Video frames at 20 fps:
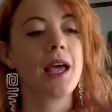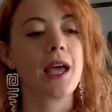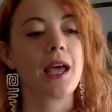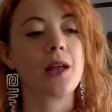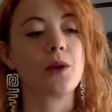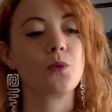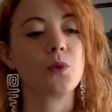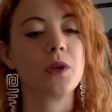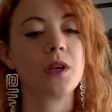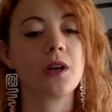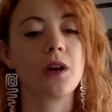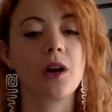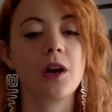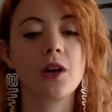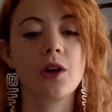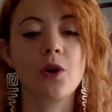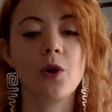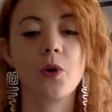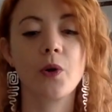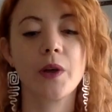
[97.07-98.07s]
And we are
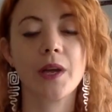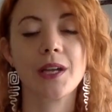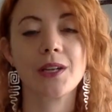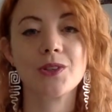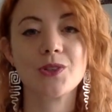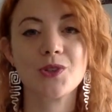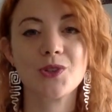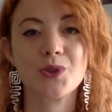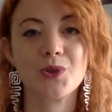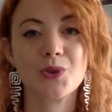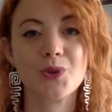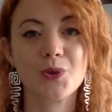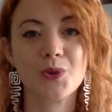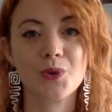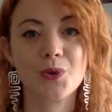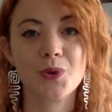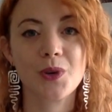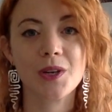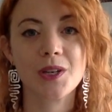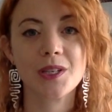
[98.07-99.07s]
going
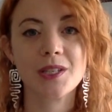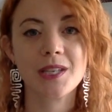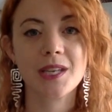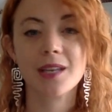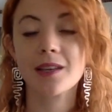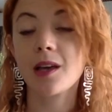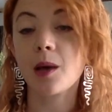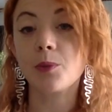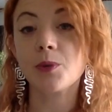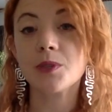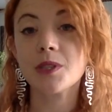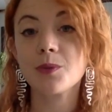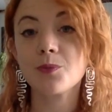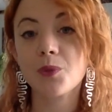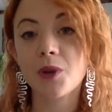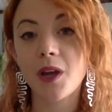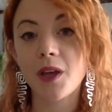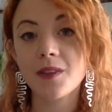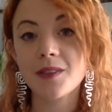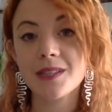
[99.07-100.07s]
to take a couple deep
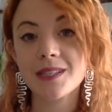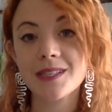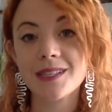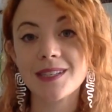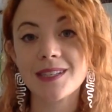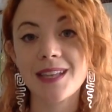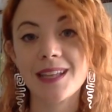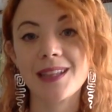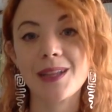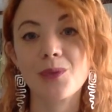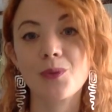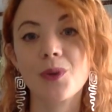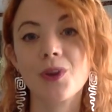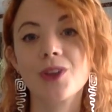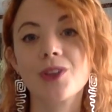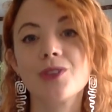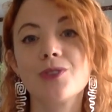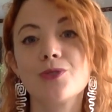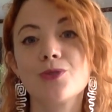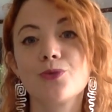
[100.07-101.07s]
breaths, and then we're
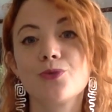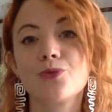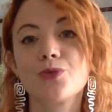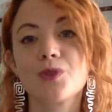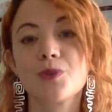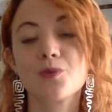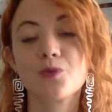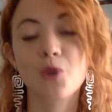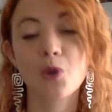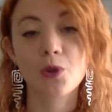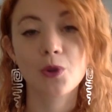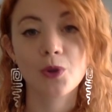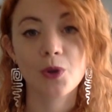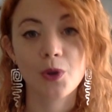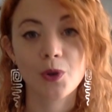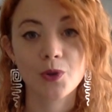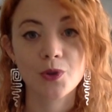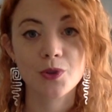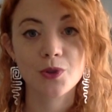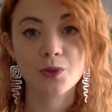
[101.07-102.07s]
going to do some roller
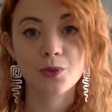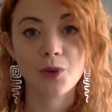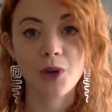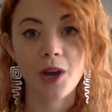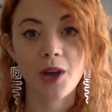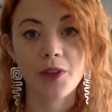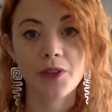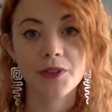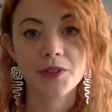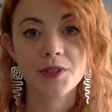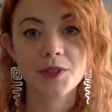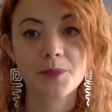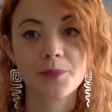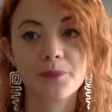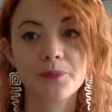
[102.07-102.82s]
coaster breaths.